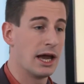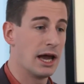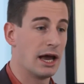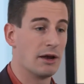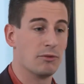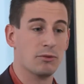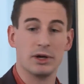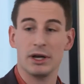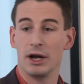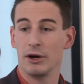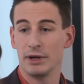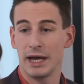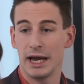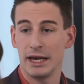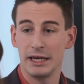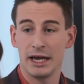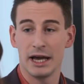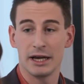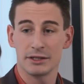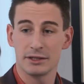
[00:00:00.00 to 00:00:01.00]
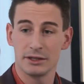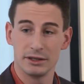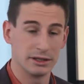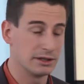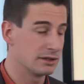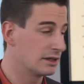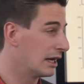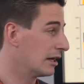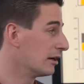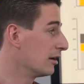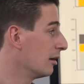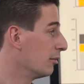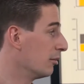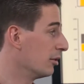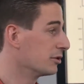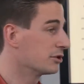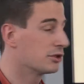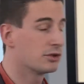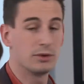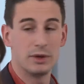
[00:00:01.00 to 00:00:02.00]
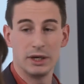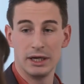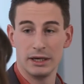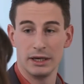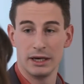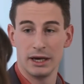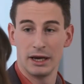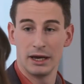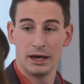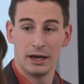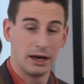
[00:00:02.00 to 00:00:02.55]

and without any hassle it can come on screen